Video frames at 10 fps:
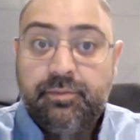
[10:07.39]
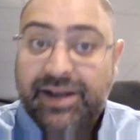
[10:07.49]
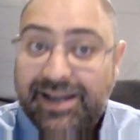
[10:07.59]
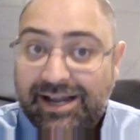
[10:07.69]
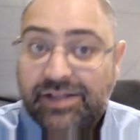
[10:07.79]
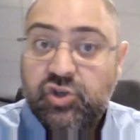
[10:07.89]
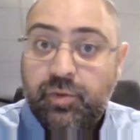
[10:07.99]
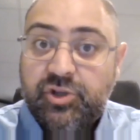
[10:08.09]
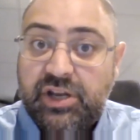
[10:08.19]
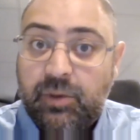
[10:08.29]
but not so
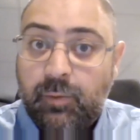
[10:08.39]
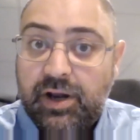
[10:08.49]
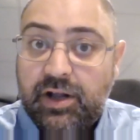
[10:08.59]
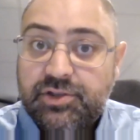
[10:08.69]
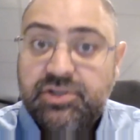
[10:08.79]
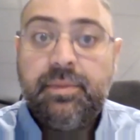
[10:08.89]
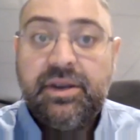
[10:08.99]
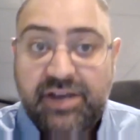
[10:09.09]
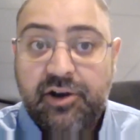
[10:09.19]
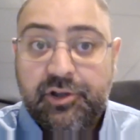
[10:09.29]
much anywhere else
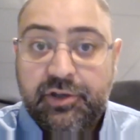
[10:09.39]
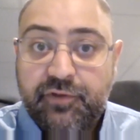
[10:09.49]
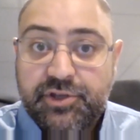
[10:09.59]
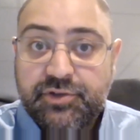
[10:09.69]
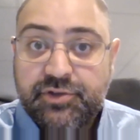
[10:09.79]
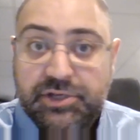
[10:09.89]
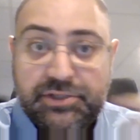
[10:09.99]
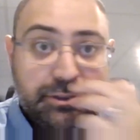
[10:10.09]
entirely for this reason.